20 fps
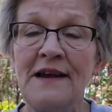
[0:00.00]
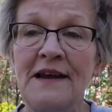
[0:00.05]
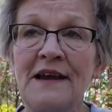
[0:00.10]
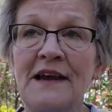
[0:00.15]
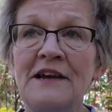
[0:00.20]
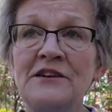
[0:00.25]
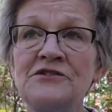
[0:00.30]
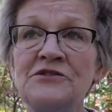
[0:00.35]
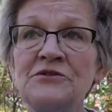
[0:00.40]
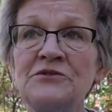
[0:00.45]

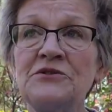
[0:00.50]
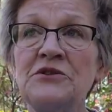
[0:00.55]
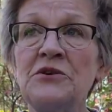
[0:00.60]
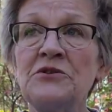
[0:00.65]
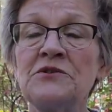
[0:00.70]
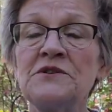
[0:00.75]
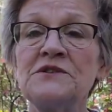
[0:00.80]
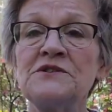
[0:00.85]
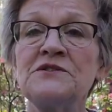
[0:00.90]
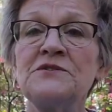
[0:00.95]
As you'll
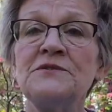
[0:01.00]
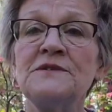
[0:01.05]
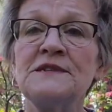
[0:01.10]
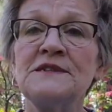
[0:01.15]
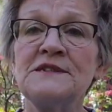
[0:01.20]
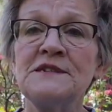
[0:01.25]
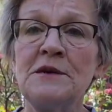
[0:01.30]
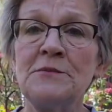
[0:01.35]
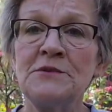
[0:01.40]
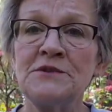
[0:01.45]
notice during the
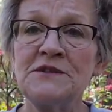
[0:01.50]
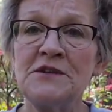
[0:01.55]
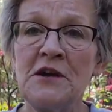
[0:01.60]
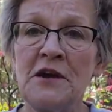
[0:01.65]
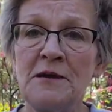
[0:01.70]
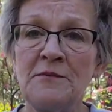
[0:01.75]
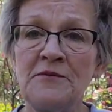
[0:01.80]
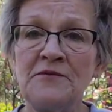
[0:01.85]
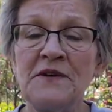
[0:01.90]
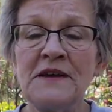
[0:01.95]

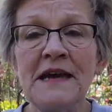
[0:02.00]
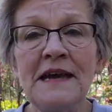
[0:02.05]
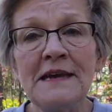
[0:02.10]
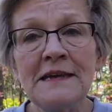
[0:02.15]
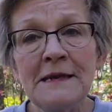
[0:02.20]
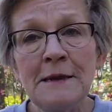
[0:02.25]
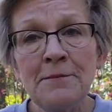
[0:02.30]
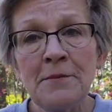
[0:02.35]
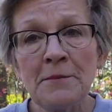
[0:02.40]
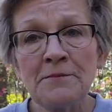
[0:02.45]
summertime, if you can't
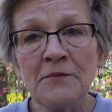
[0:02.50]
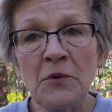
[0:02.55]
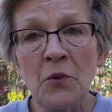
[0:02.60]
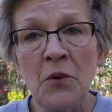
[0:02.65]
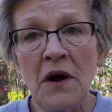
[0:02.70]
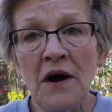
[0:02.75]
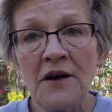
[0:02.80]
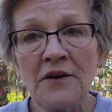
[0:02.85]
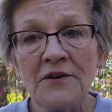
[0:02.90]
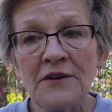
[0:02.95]
keep up the
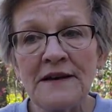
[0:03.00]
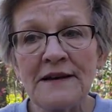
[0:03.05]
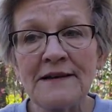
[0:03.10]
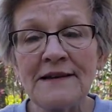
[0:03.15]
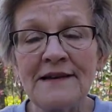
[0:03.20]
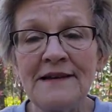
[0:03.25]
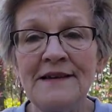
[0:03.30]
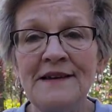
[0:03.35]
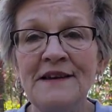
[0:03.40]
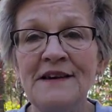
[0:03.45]
watering,
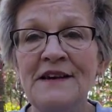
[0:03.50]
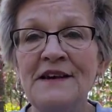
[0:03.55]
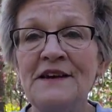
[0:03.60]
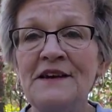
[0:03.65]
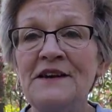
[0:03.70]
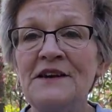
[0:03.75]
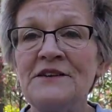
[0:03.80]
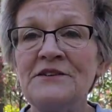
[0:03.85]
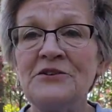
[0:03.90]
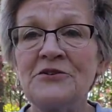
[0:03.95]

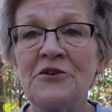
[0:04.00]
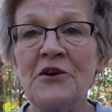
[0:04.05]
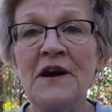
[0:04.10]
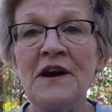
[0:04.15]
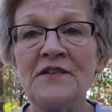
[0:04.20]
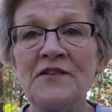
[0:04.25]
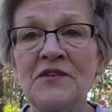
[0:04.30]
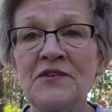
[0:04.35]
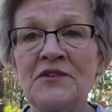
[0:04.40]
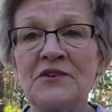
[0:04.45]
your
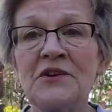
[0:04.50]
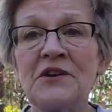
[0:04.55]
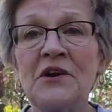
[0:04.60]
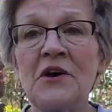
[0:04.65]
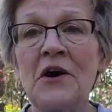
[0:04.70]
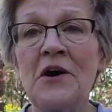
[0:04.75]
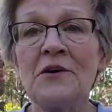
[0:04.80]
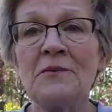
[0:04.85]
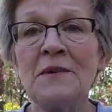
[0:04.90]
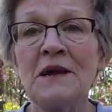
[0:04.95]
grasses are going to
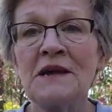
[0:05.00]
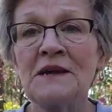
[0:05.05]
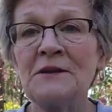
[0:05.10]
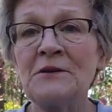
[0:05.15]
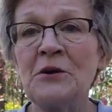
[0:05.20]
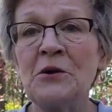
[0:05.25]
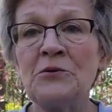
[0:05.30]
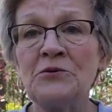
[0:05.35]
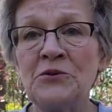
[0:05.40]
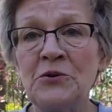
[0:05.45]
automatically
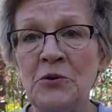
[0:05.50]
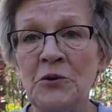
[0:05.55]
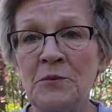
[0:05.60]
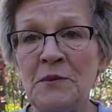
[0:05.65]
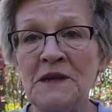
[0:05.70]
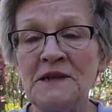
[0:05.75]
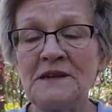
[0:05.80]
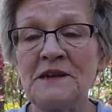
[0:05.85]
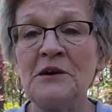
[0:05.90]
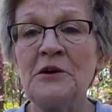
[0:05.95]
go
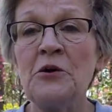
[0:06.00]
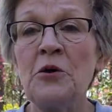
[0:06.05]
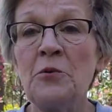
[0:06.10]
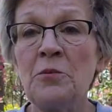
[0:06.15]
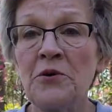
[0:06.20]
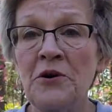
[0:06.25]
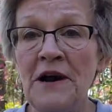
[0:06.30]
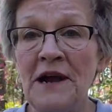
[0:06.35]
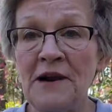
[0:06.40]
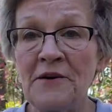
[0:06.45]
dormant and go
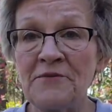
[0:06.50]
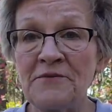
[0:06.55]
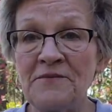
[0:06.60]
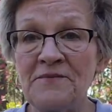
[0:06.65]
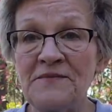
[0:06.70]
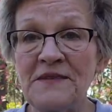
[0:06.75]
brown.